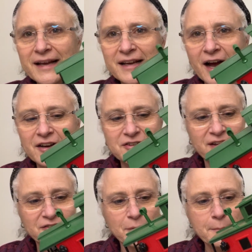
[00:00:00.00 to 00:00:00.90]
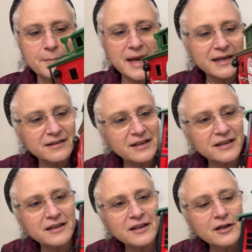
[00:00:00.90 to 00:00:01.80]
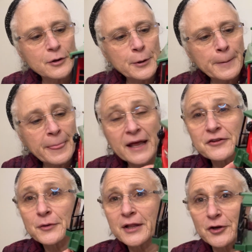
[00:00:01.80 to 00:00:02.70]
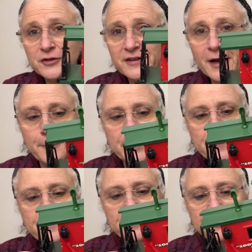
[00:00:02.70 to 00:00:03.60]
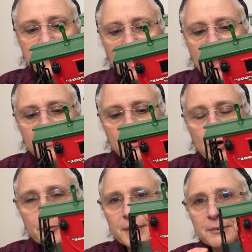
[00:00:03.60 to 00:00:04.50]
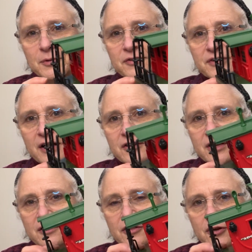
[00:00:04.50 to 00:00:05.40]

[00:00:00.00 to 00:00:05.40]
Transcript: gosh, that's amazing. And so I looked it up. And there are people selling the